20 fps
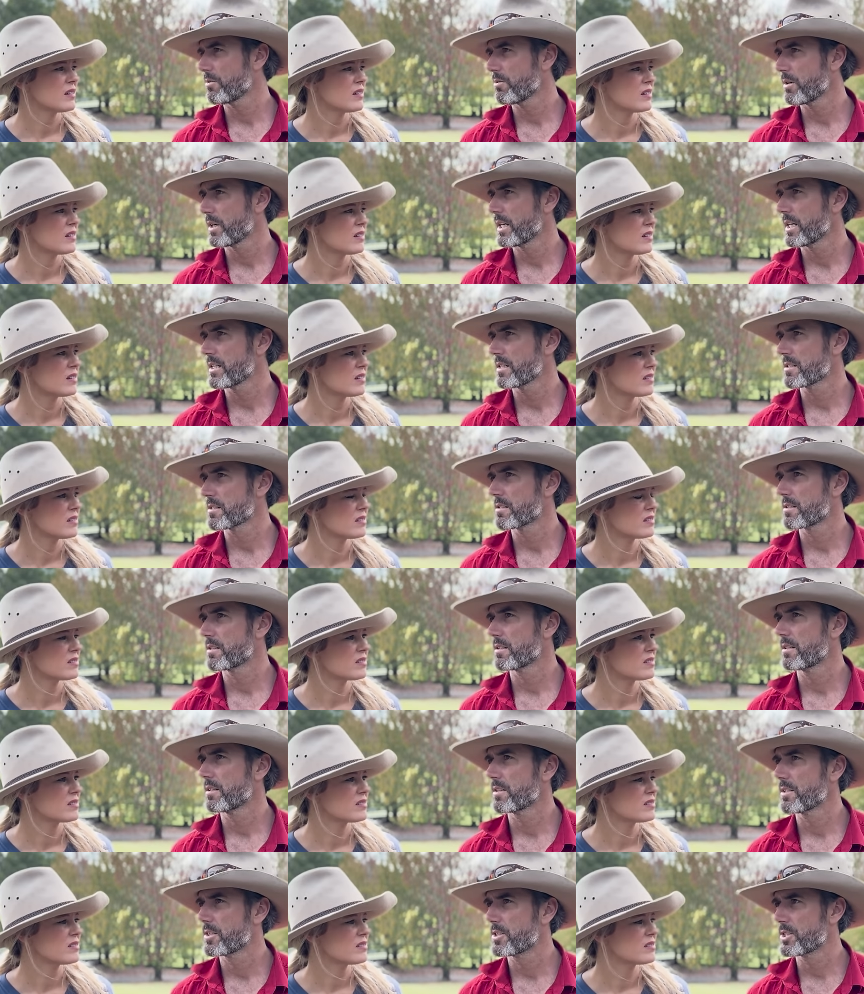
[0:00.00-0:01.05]
Speaker 1: always
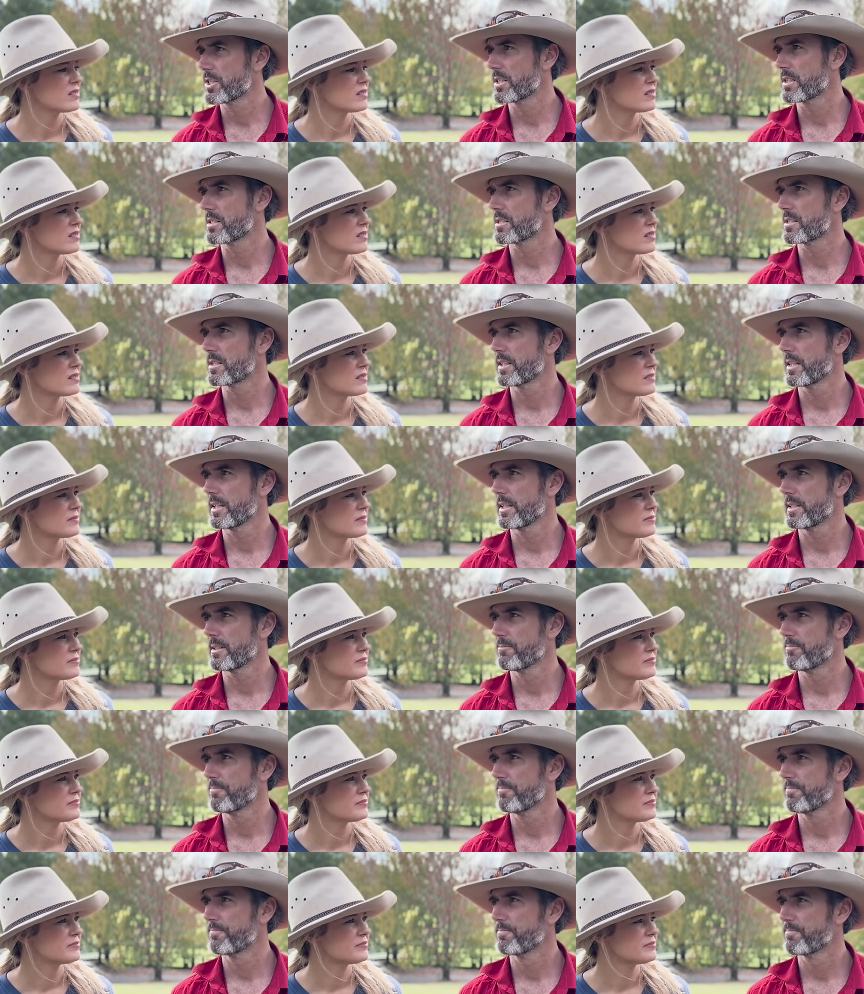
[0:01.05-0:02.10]
just,
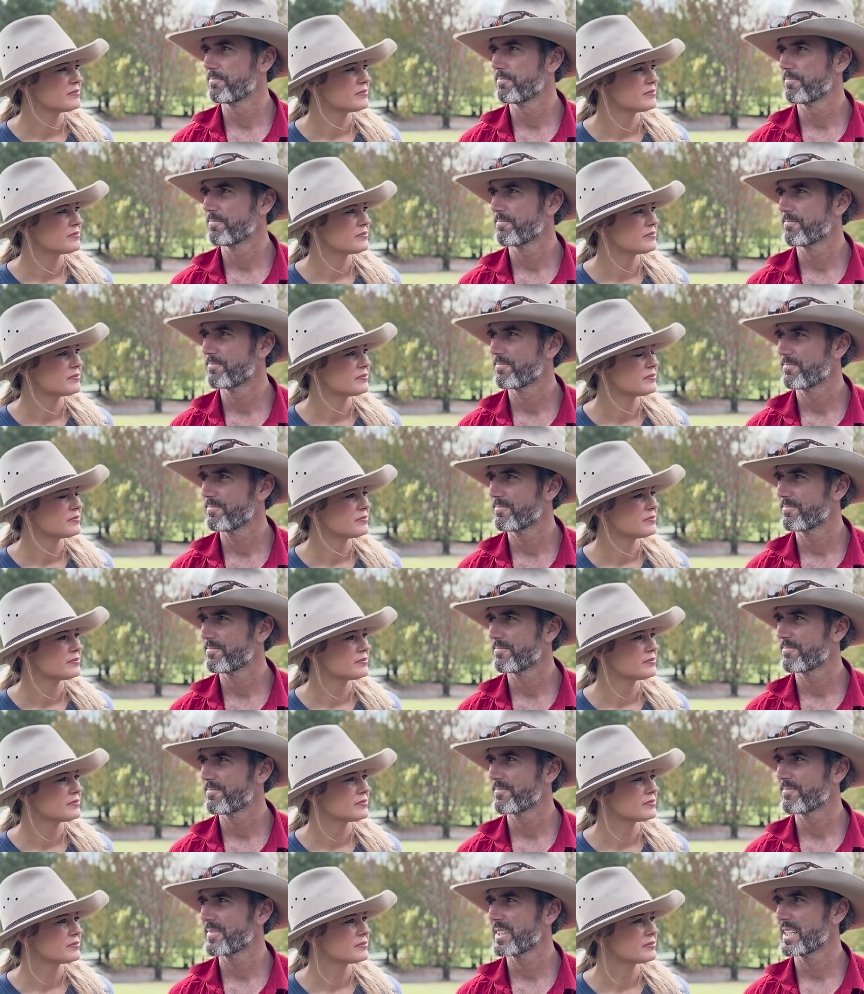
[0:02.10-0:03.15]
um,
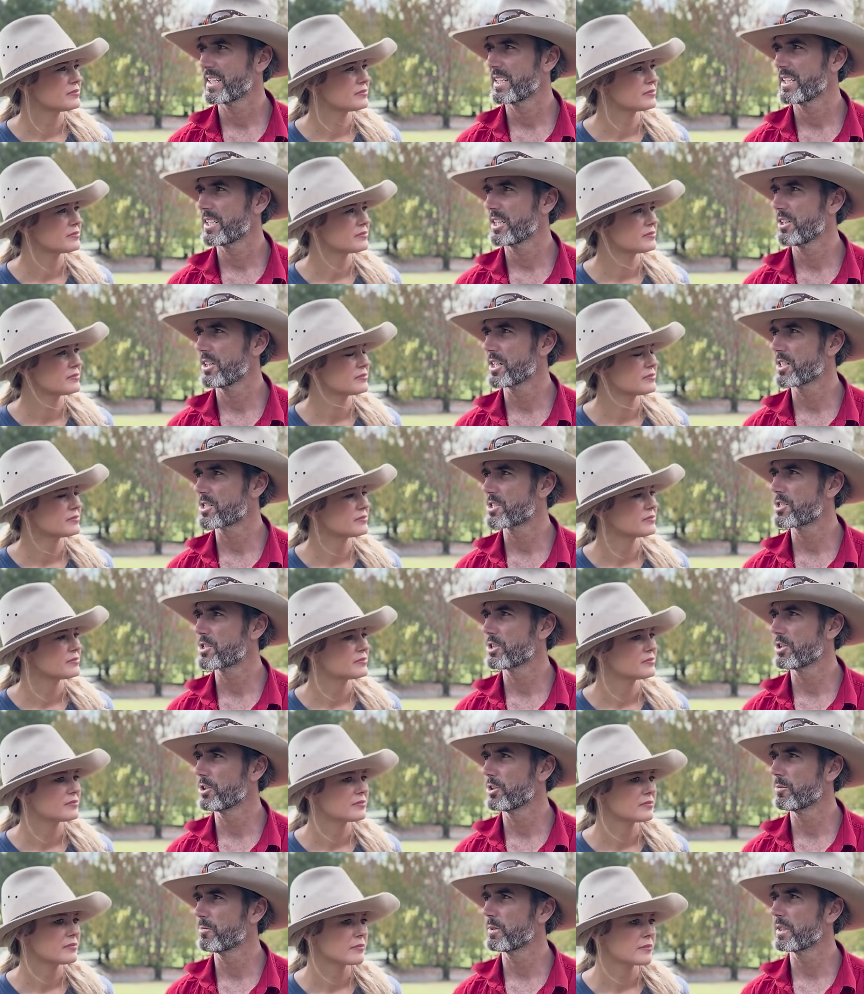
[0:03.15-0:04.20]
you know,
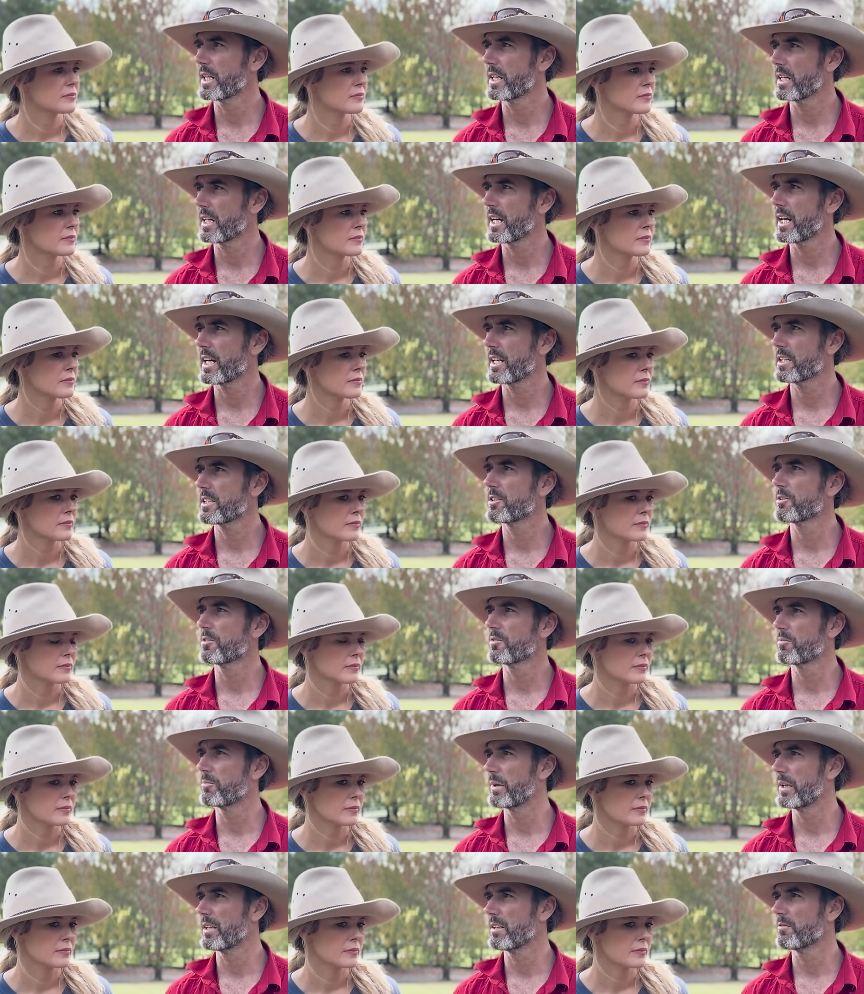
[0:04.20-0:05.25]
assumed that it had to have
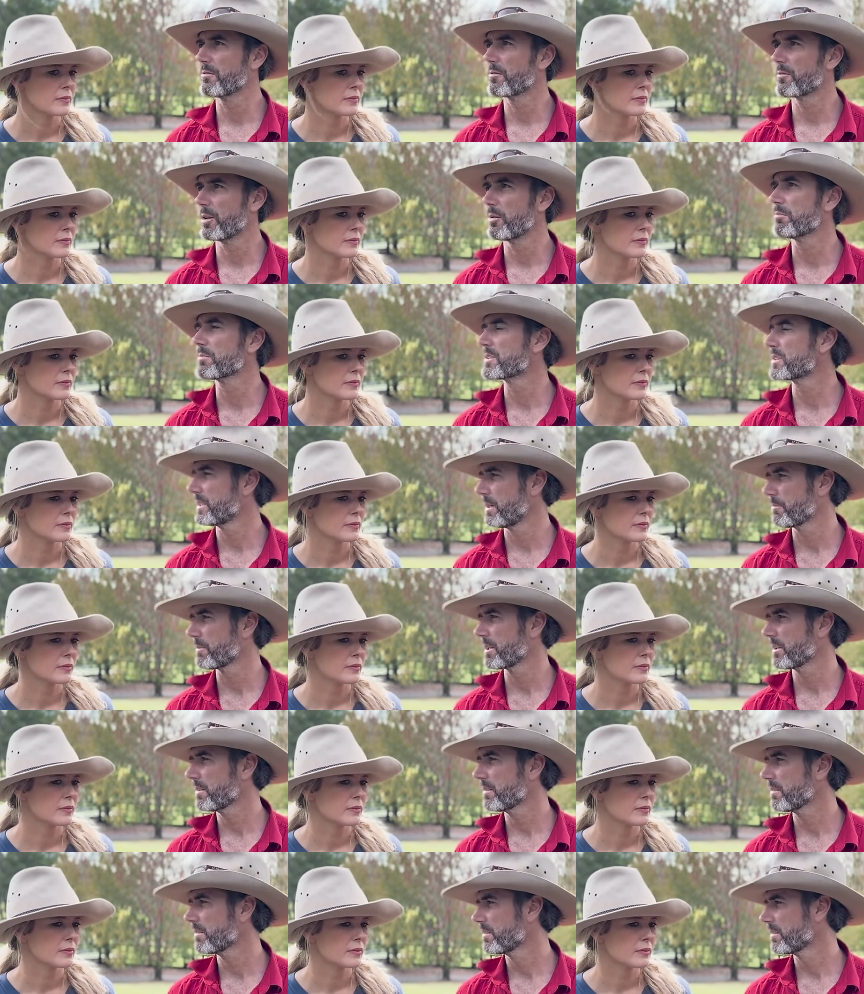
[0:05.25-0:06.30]
been from something,